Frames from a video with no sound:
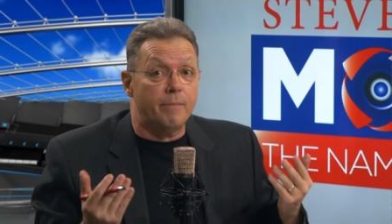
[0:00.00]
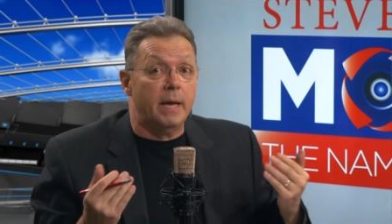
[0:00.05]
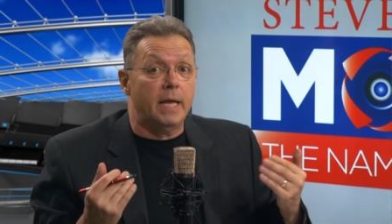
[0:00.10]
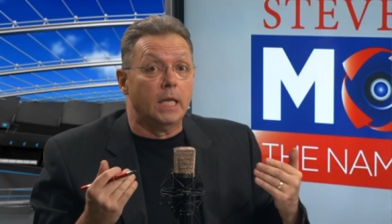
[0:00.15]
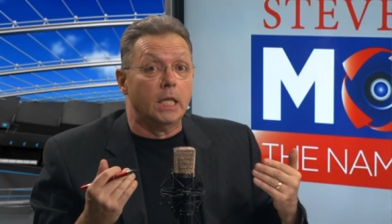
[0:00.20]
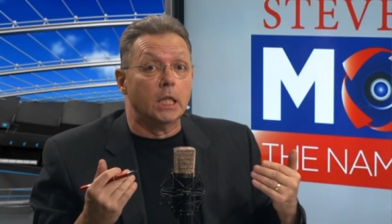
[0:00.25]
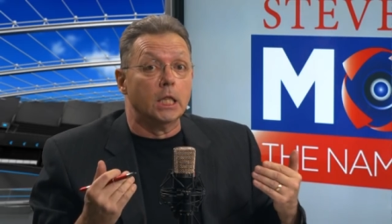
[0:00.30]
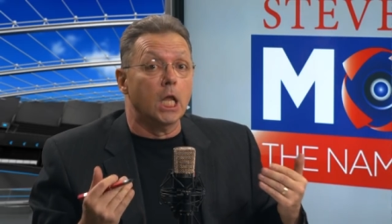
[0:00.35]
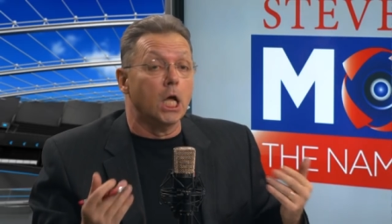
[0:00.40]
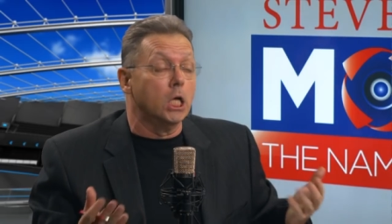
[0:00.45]

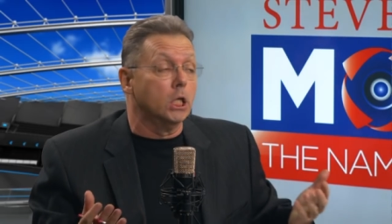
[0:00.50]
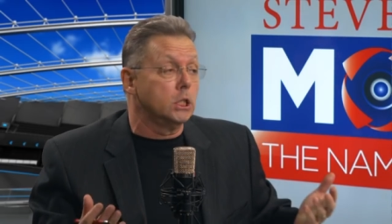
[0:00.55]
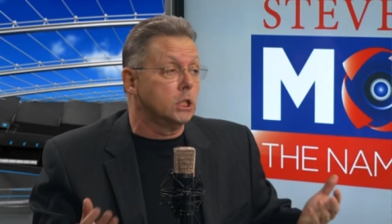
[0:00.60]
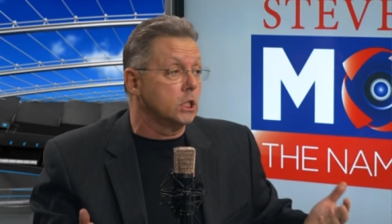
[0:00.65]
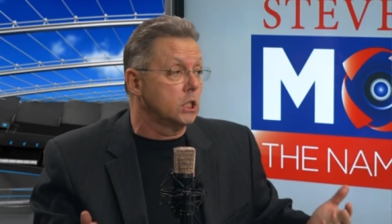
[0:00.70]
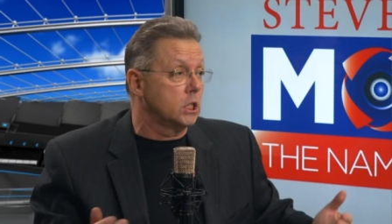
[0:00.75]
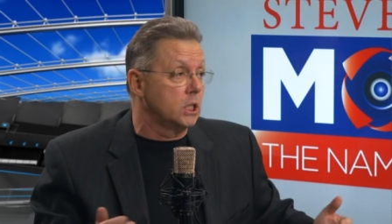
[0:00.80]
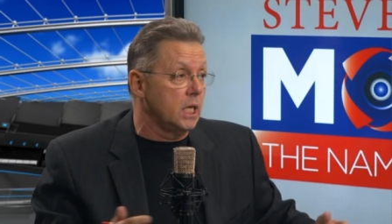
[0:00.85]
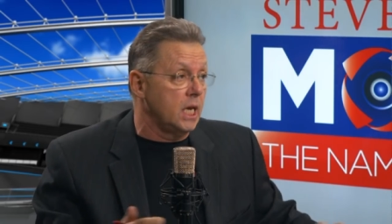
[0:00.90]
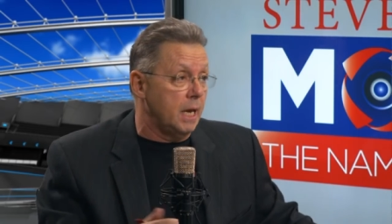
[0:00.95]
been lulled
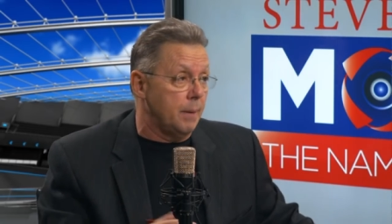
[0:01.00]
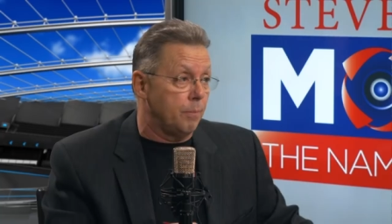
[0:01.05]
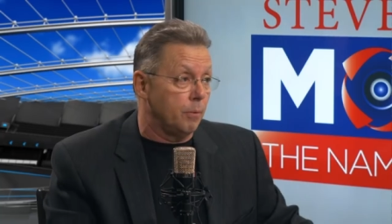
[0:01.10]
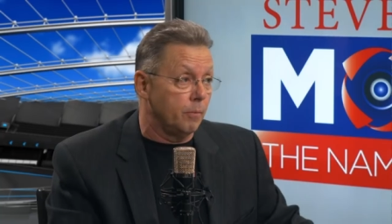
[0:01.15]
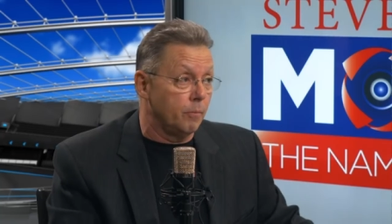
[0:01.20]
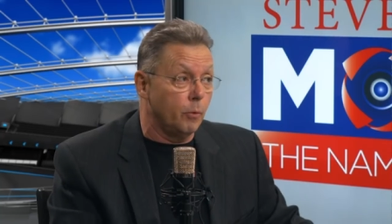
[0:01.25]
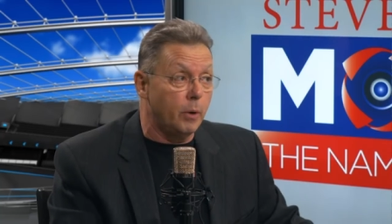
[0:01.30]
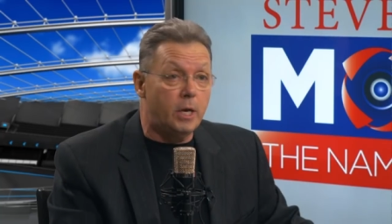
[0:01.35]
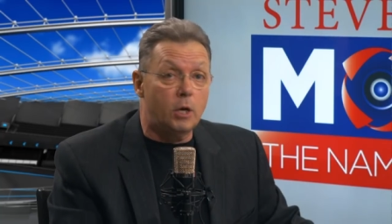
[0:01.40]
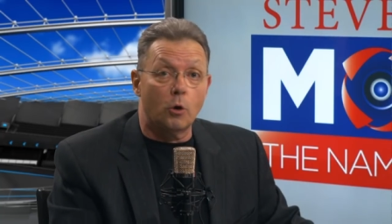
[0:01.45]
to sleep.
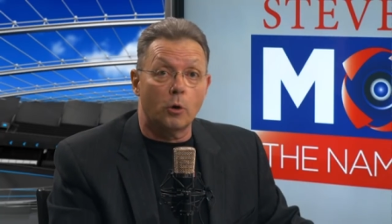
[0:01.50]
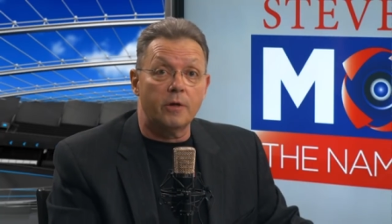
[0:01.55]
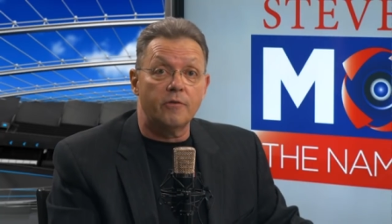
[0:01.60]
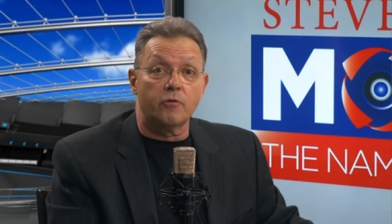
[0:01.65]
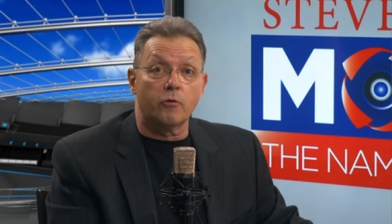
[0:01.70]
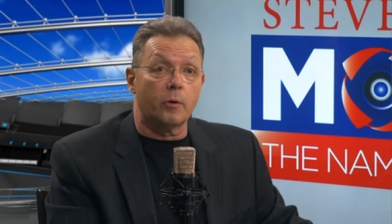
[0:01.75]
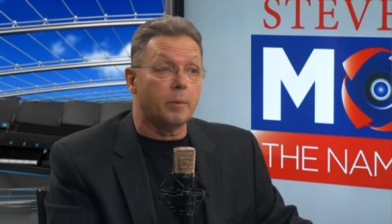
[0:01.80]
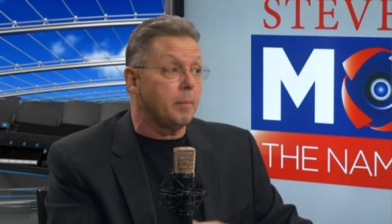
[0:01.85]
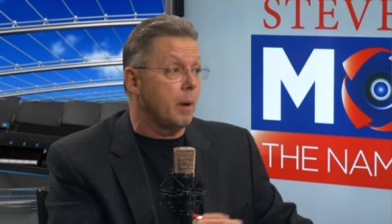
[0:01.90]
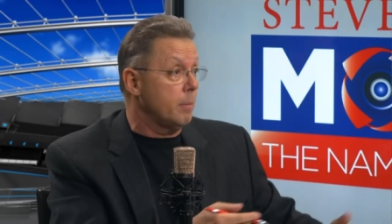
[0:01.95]
We don't
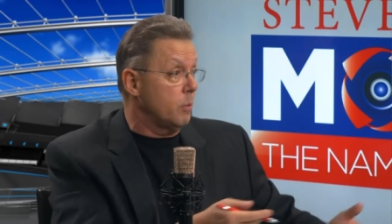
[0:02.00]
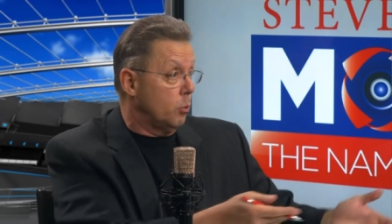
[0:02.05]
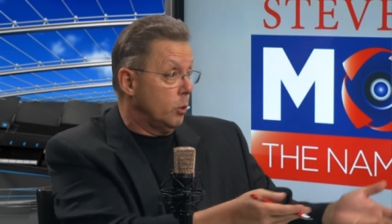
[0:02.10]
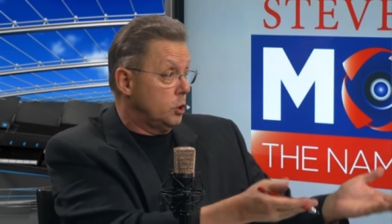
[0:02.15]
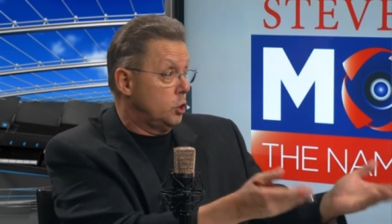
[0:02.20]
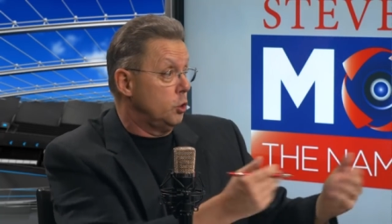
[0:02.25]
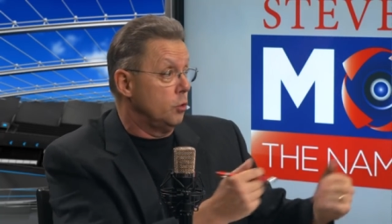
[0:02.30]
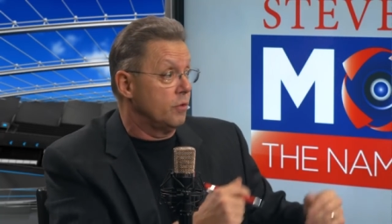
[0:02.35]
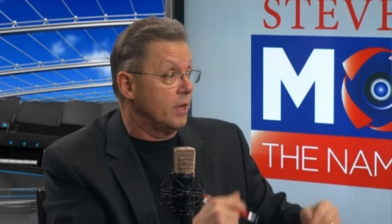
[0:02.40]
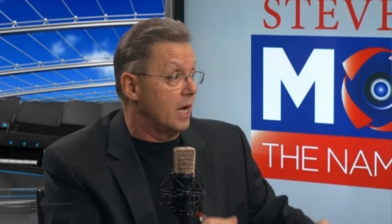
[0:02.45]
even remember
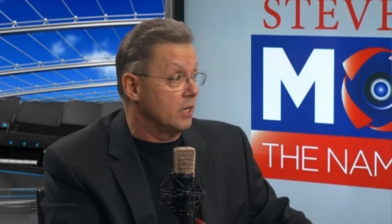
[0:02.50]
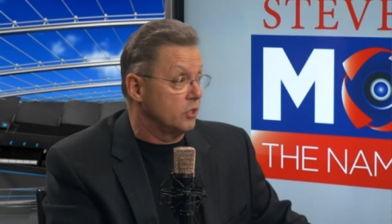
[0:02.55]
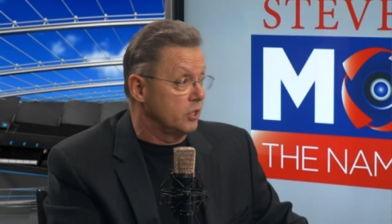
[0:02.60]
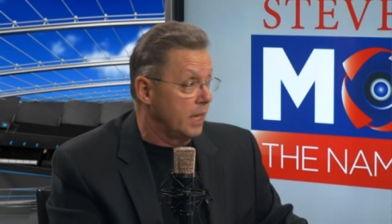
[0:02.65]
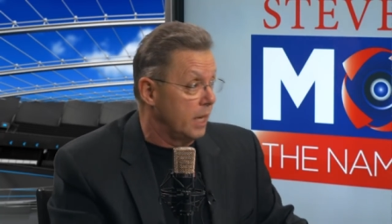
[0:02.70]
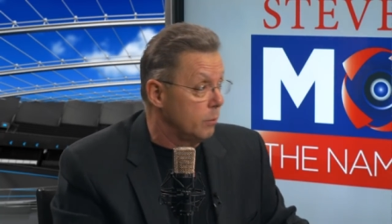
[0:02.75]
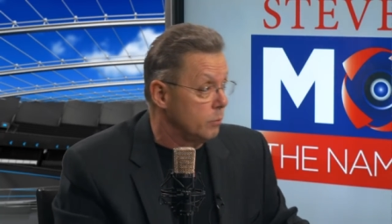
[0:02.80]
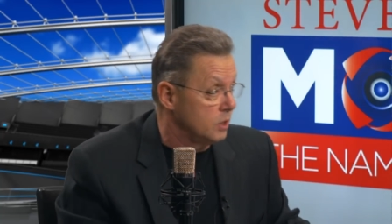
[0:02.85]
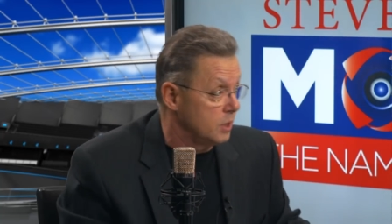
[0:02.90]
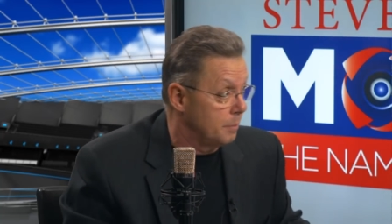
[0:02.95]
what
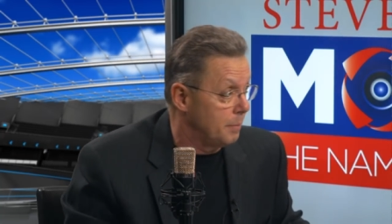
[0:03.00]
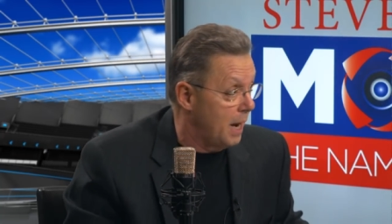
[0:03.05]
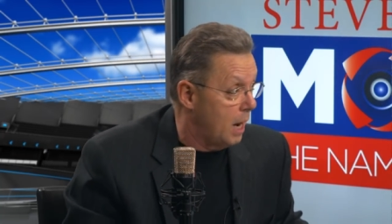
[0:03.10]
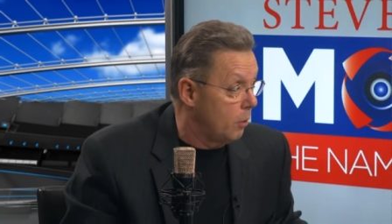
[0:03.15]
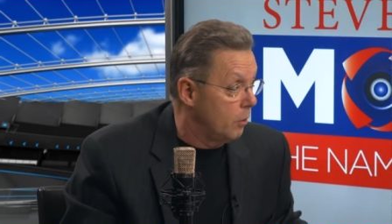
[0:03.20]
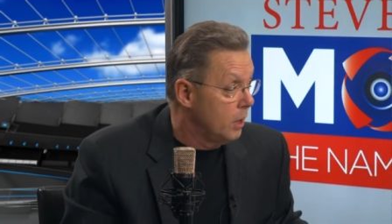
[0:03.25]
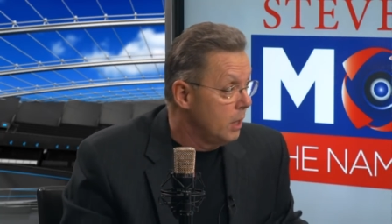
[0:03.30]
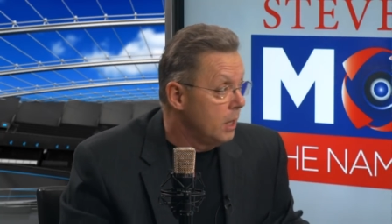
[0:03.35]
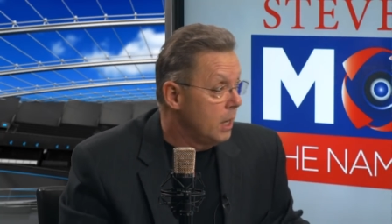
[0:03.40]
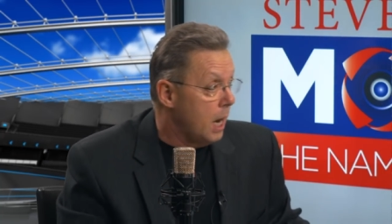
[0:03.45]
2008 was
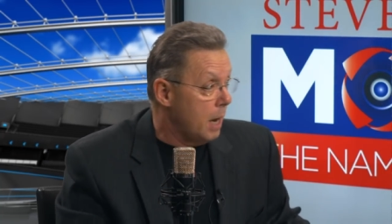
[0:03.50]
about.